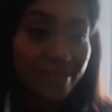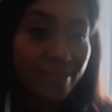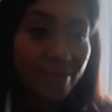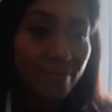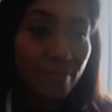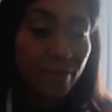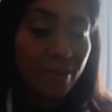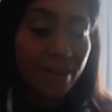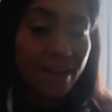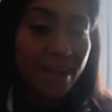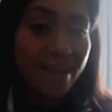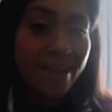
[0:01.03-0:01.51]

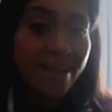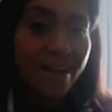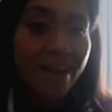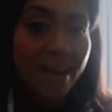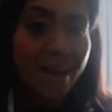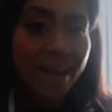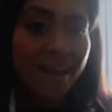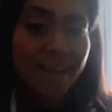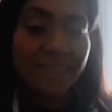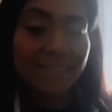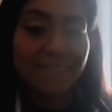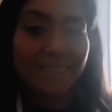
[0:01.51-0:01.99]
Good morning,
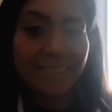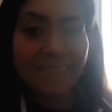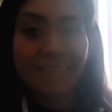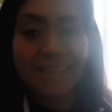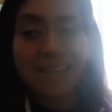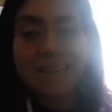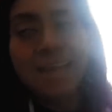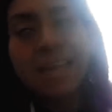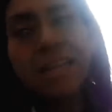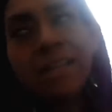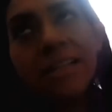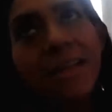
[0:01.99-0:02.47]

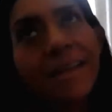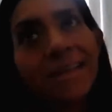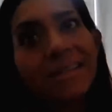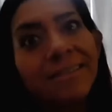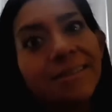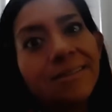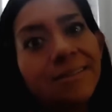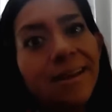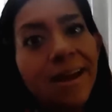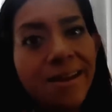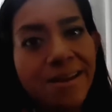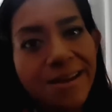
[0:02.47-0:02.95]
guys. It
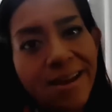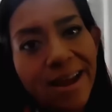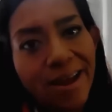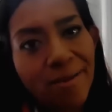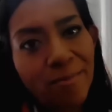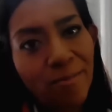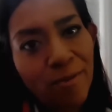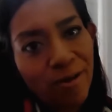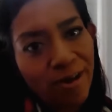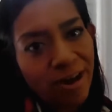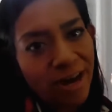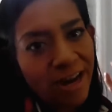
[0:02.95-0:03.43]
is
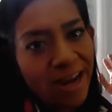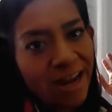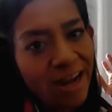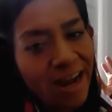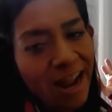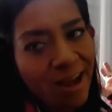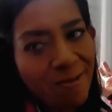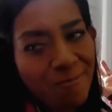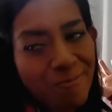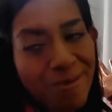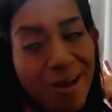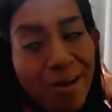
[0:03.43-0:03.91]
Sunday
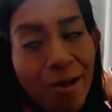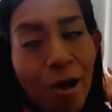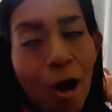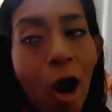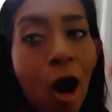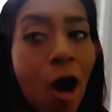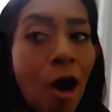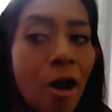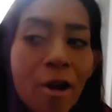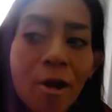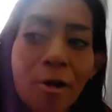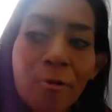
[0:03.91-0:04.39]
morning and we
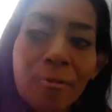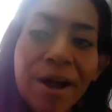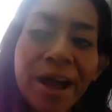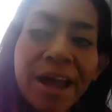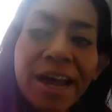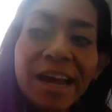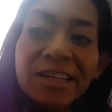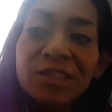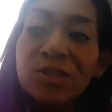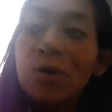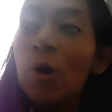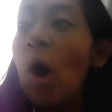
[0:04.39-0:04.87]
are on our
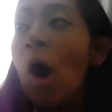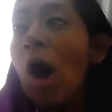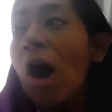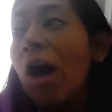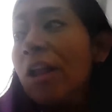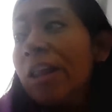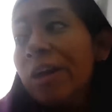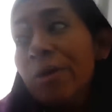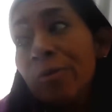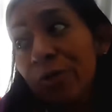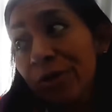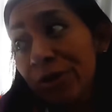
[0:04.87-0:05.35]
way to
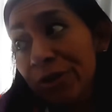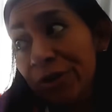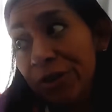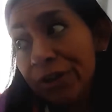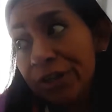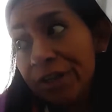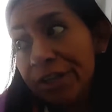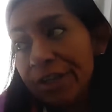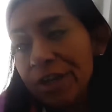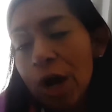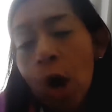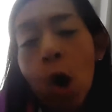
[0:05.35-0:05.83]

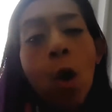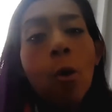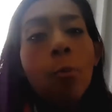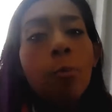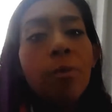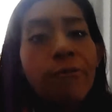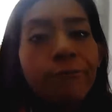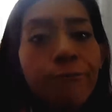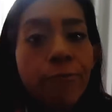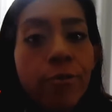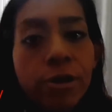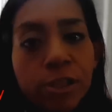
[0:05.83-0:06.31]
Hollywood,
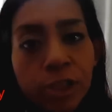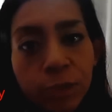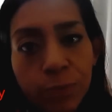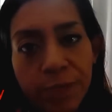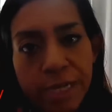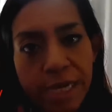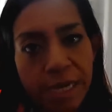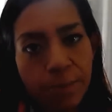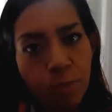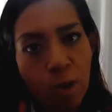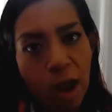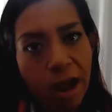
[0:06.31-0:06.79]
but
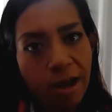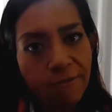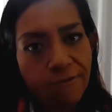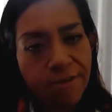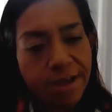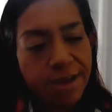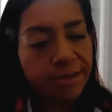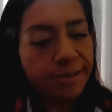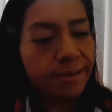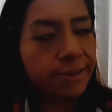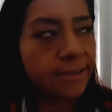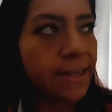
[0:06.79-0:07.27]
first we need
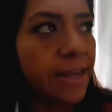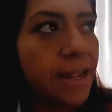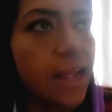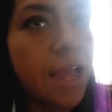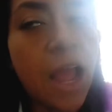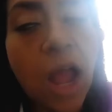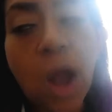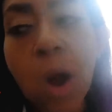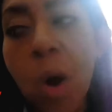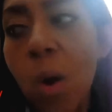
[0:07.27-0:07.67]
breakfast.